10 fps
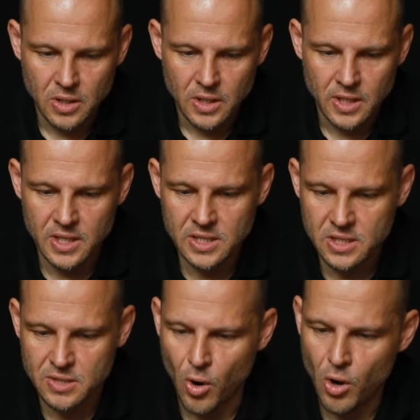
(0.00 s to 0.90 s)
here's a
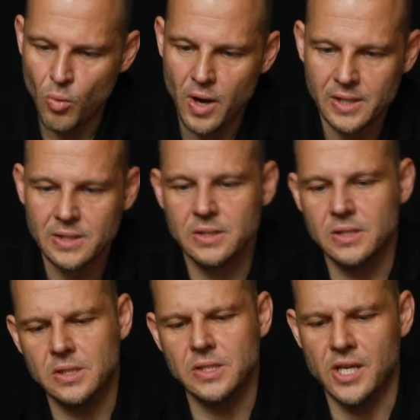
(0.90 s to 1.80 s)
small one.
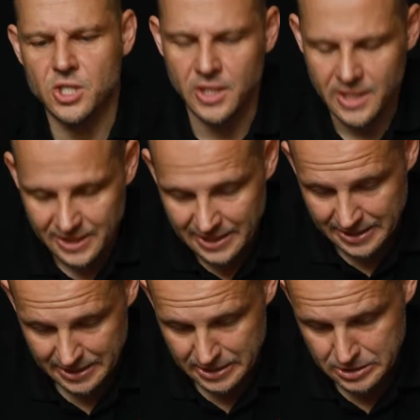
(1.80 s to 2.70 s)
This is actually a LED
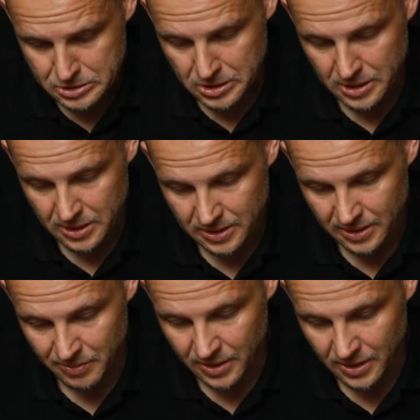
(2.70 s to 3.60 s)
Lenser.
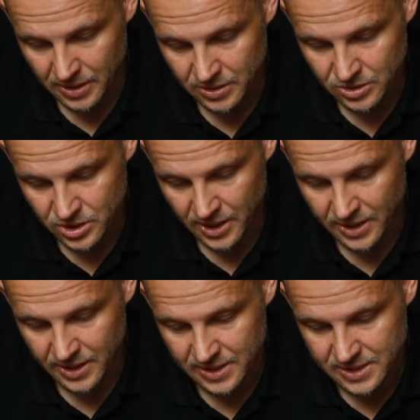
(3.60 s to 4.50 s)
Let me
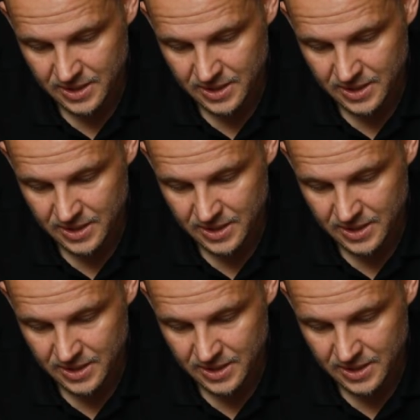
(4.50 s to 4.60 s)
check. It's